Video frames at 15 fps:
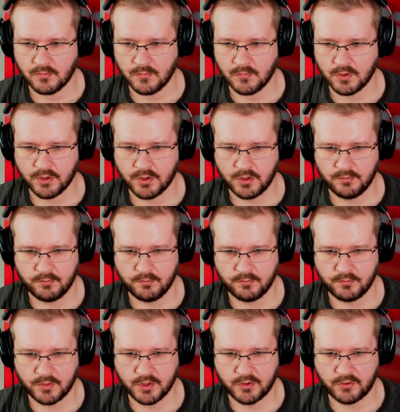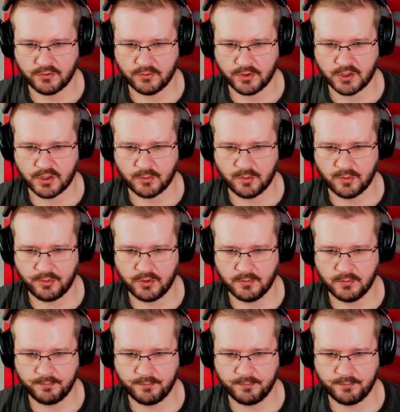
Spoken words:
Okay, let's look at the map here.